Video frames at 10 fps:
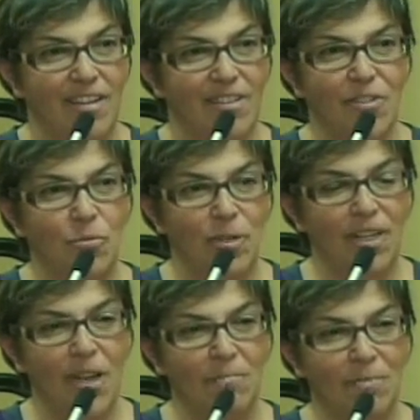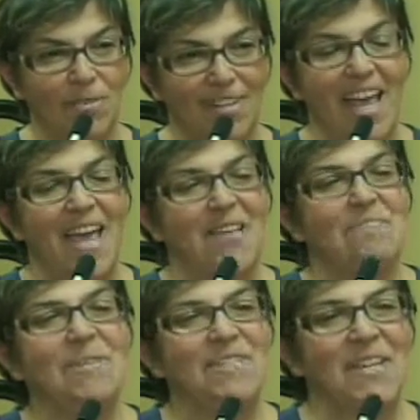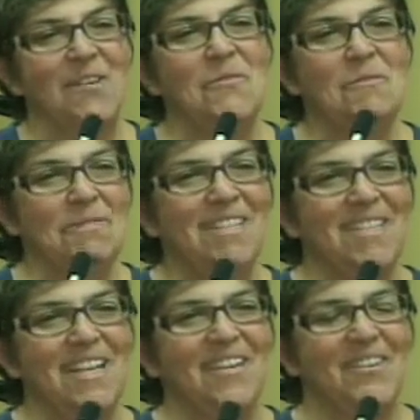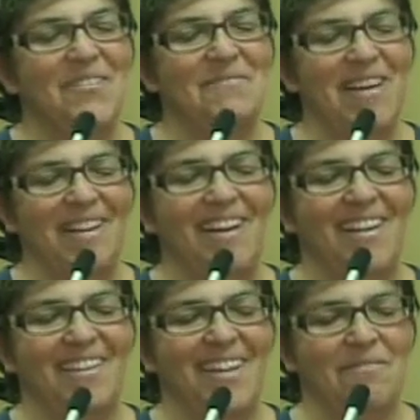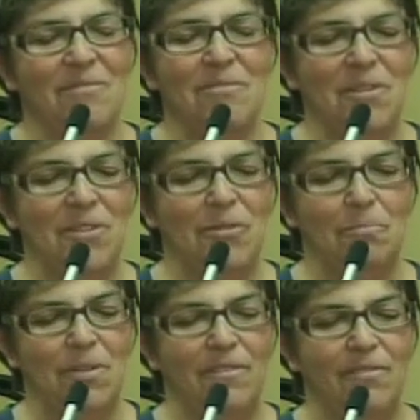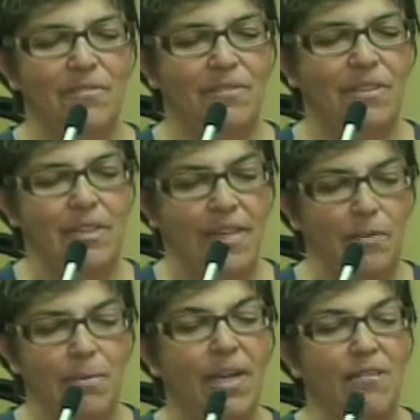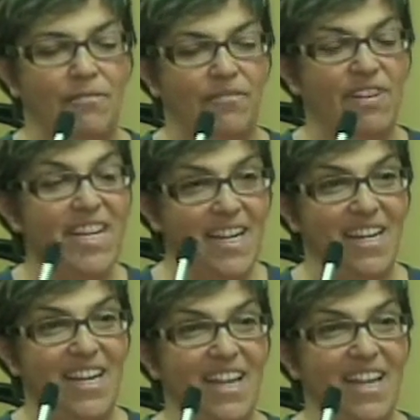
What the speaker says: So when I'm, because I always think, oh my God, I'm going to be like become free.